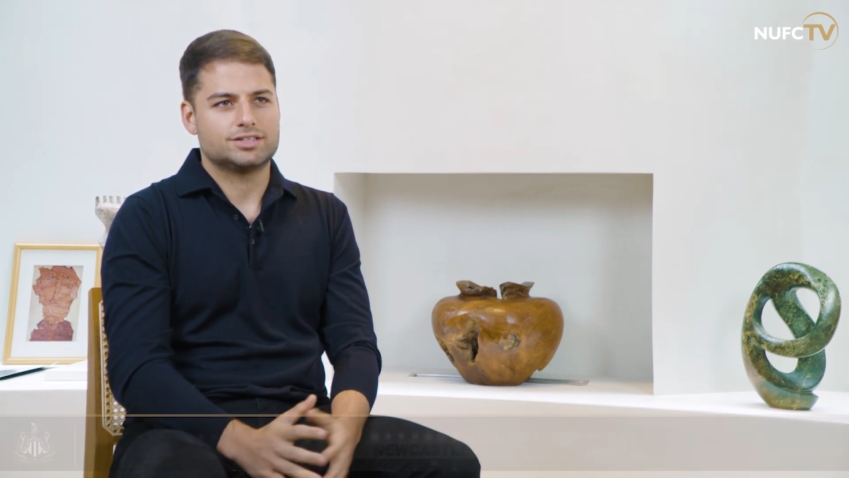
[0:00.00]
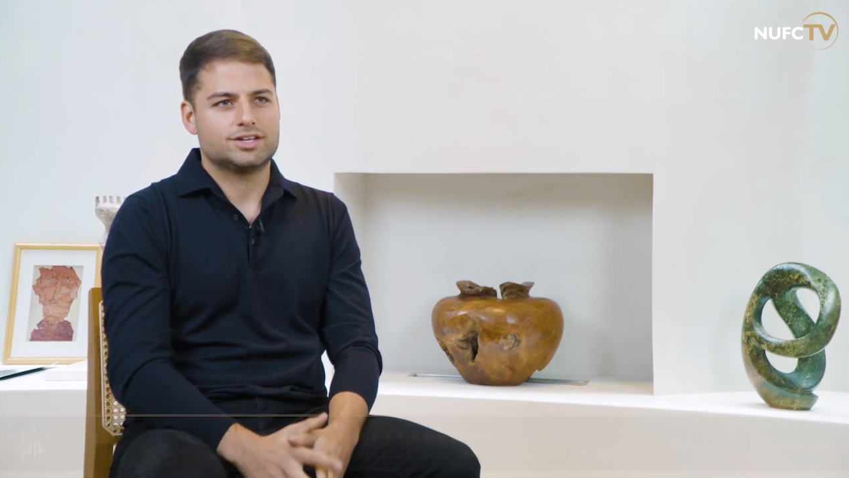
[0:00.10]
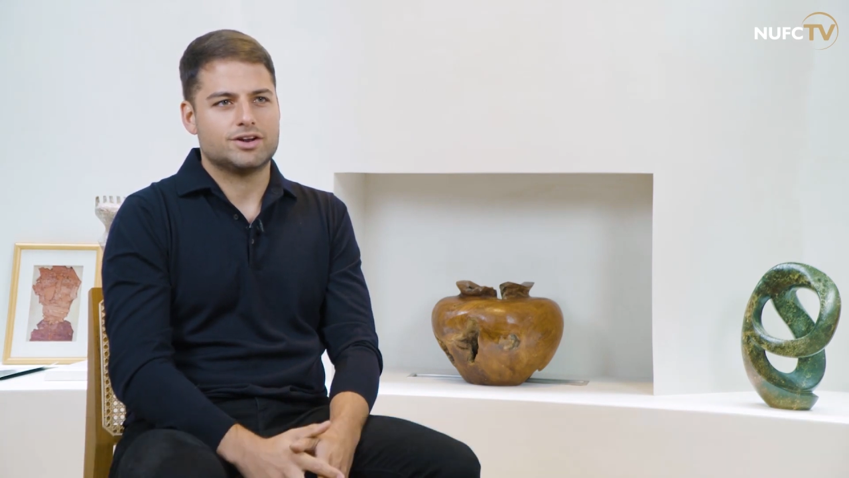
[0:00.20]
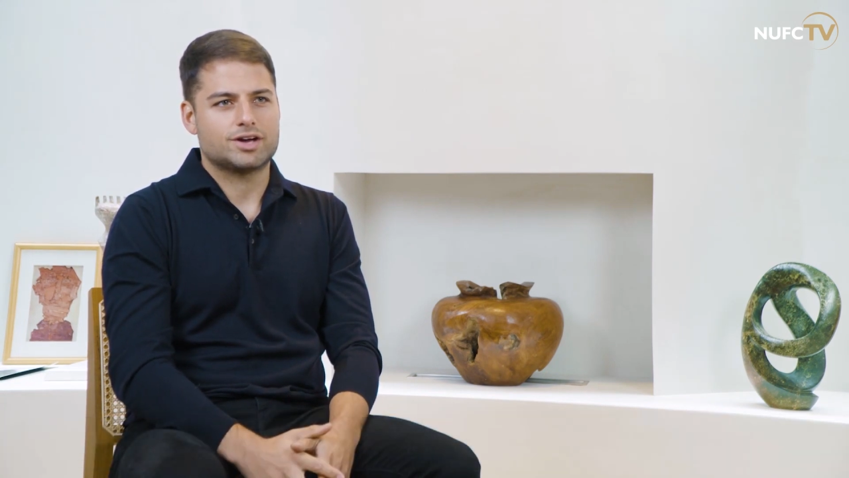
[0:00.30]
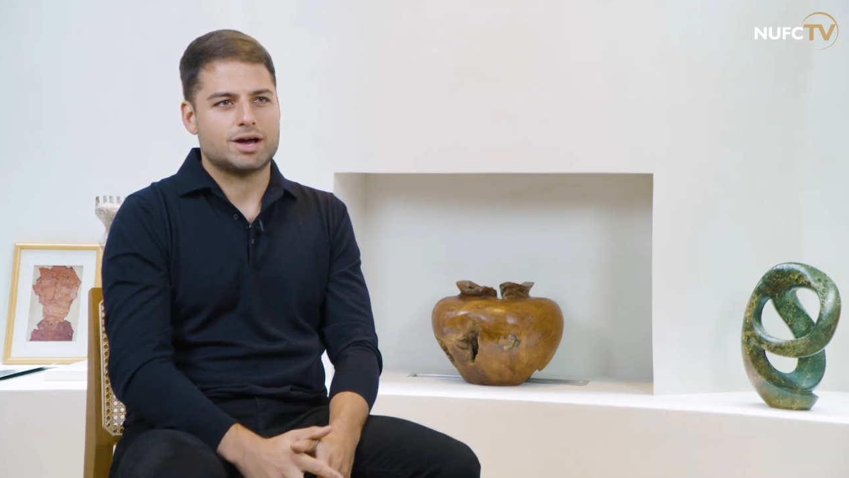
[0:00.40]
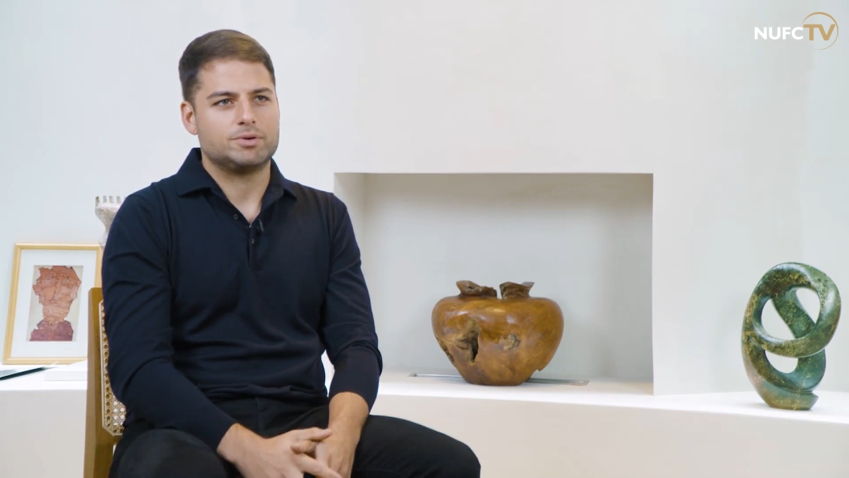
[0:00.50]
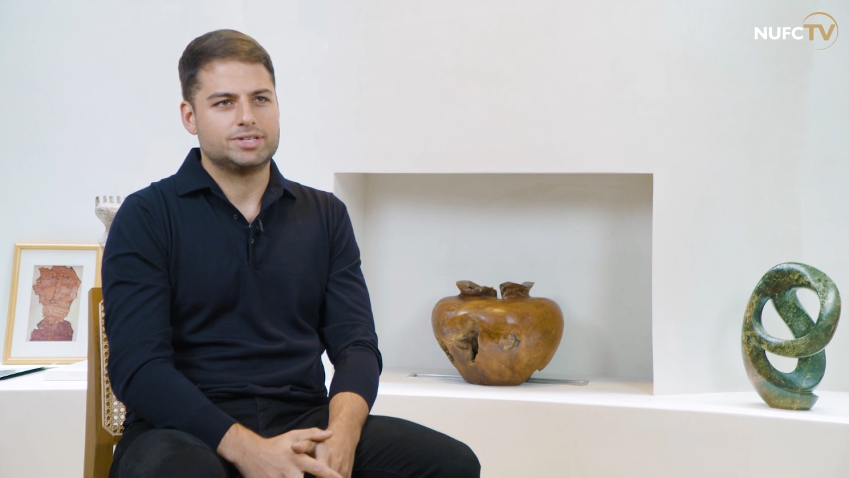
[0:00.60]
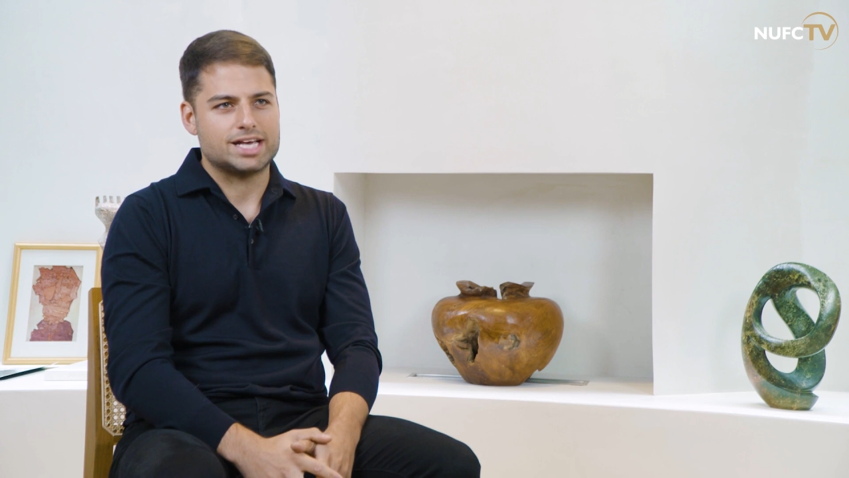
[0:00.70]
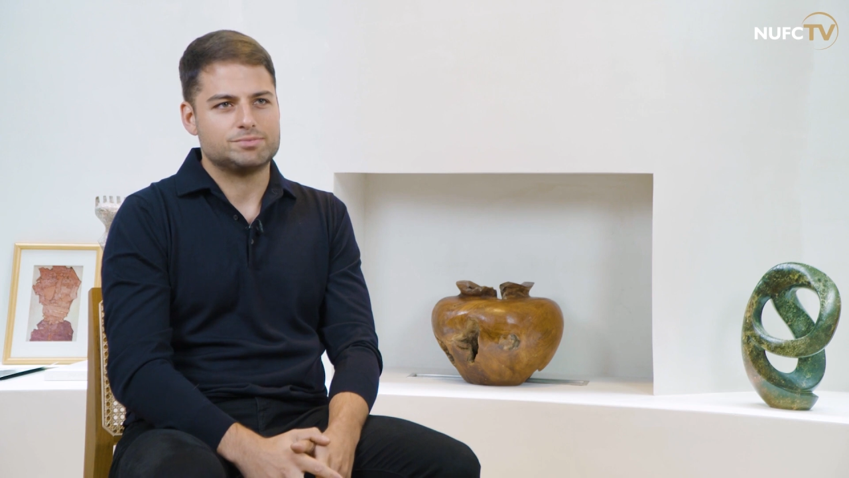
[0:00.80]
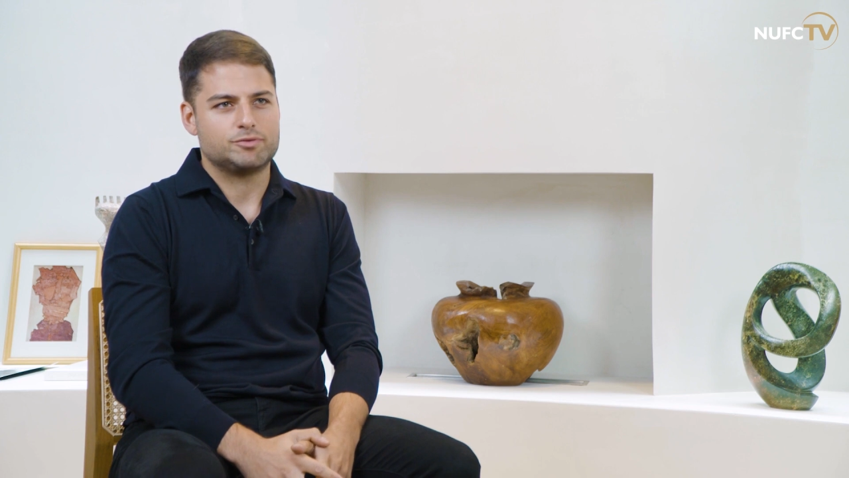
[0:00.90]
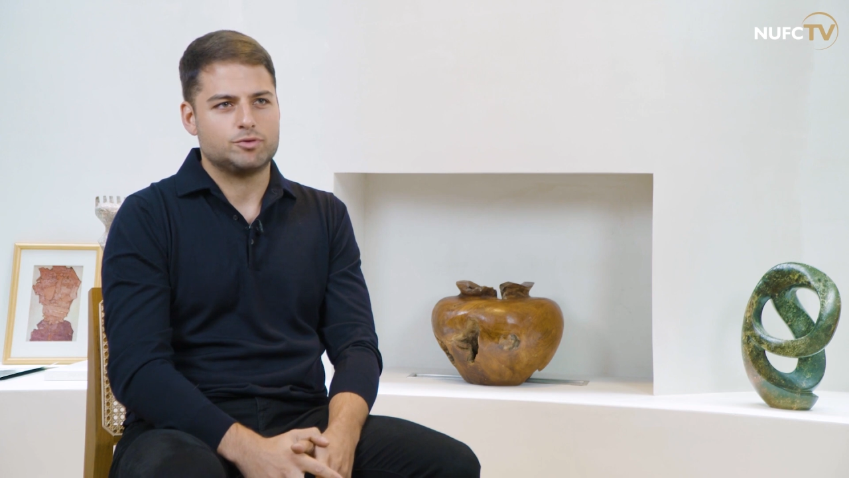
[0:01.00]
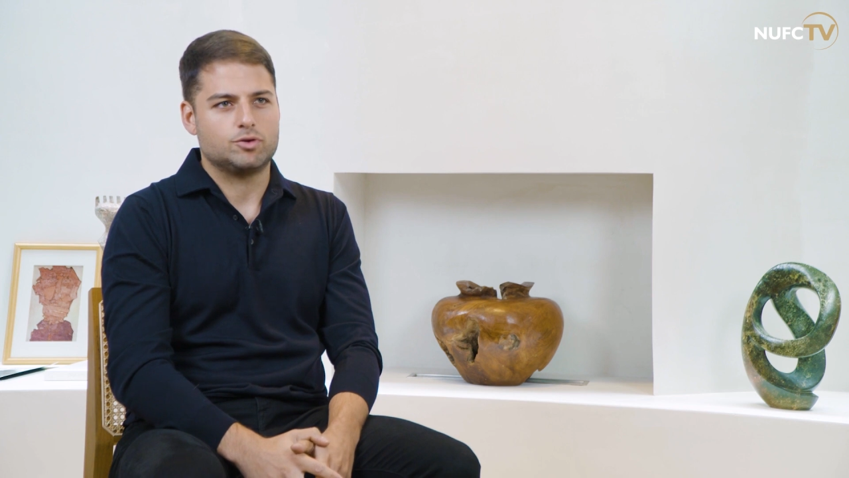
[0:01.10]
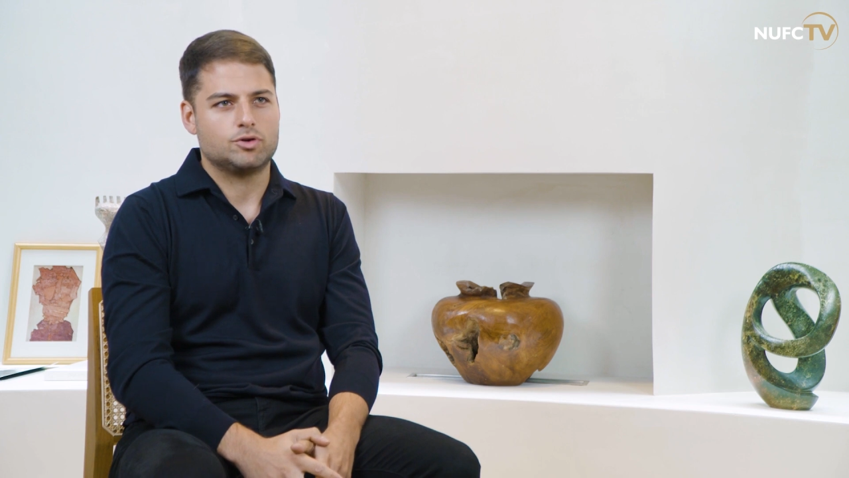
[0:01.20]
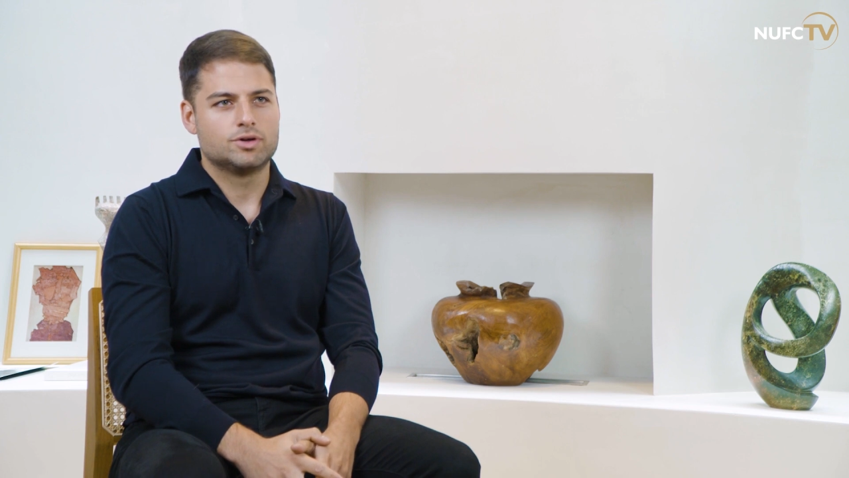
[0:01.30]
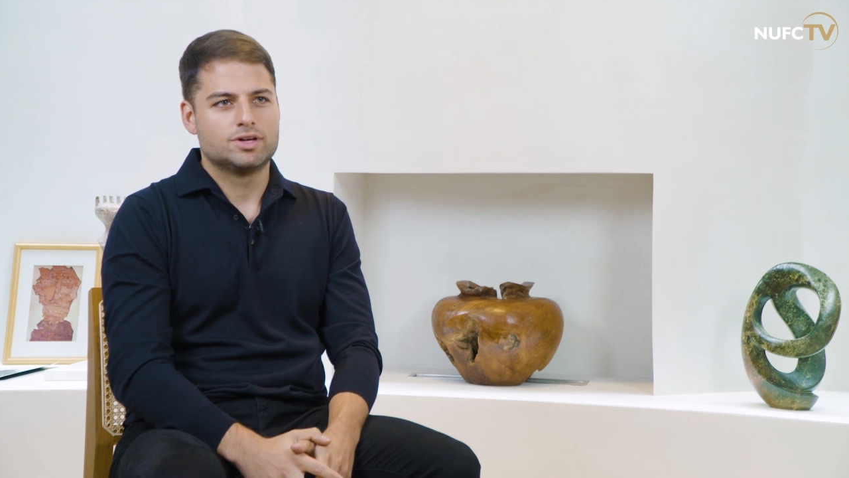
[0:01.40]
a couple of days
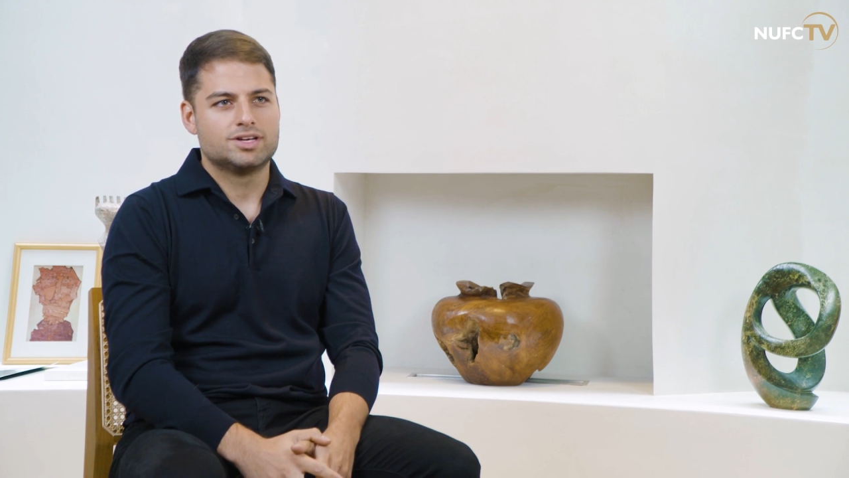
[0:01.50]
before